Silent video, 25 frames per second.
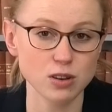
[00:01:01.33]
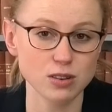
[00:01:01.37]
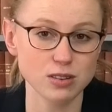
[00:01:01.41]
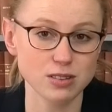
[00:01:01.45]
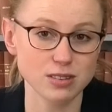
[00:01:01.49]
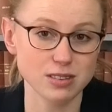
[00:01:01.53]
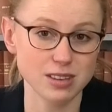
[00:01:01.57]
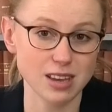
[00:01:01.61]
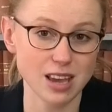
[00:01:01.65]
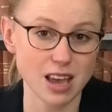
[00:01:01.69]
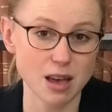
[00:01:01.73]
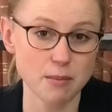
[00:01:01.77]

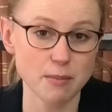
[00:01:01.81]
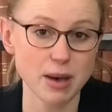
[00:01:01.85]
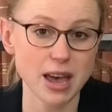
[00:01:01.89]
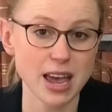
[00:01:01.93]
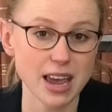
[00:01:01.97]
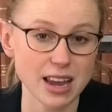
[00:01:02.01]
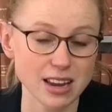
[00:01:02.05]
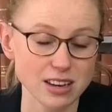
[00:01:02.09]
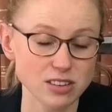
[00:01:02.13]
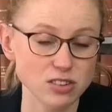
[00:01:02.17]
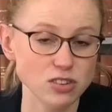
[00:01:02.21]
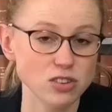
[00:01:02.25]

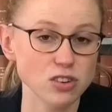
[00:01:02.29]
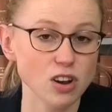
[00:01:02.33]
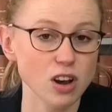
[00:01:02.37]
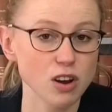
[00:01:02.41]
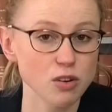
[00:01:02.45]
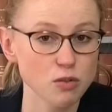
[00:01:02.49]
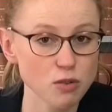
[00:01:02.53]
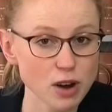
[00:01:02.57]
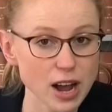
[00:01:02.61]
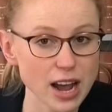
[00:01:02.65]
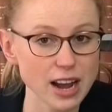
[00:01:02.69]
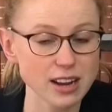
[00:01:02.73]
CMA
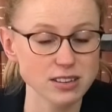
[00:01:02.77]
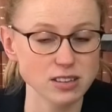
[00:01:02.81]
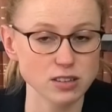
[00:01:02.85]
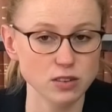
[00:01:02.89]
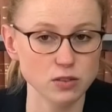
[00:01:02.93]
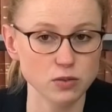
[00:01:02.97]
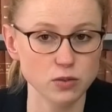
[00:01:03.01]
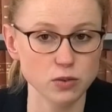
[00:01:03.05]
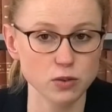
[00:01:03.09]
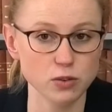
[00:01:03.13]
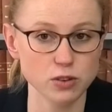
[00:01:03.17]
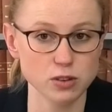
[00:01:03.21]
direct
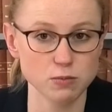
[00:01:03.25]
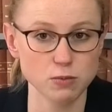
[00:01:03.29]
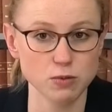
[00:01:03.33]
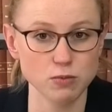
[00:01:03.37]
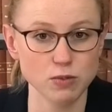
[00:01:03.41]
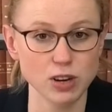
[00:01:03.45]
enforcement